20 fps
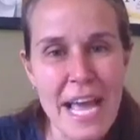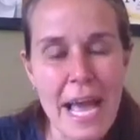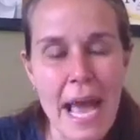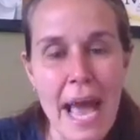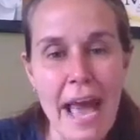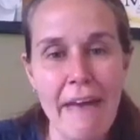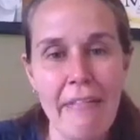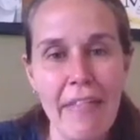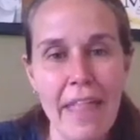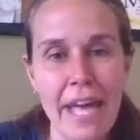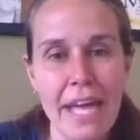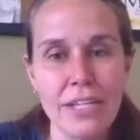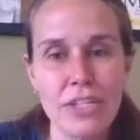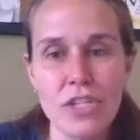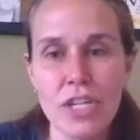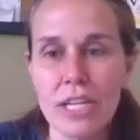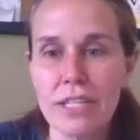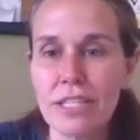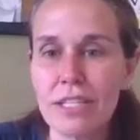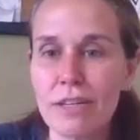And then
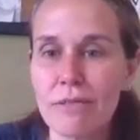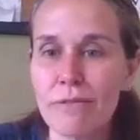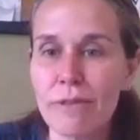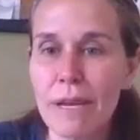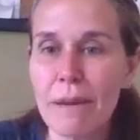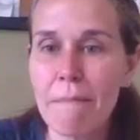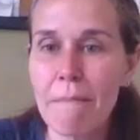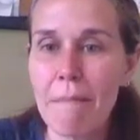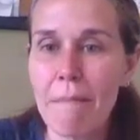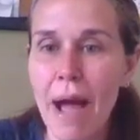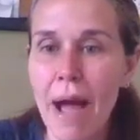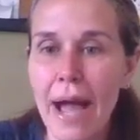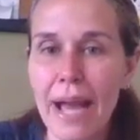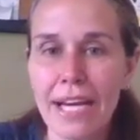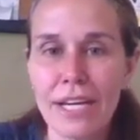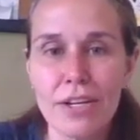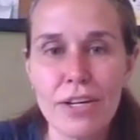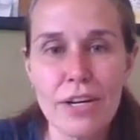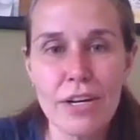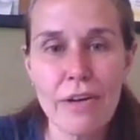just a
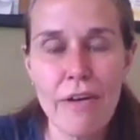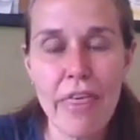reminder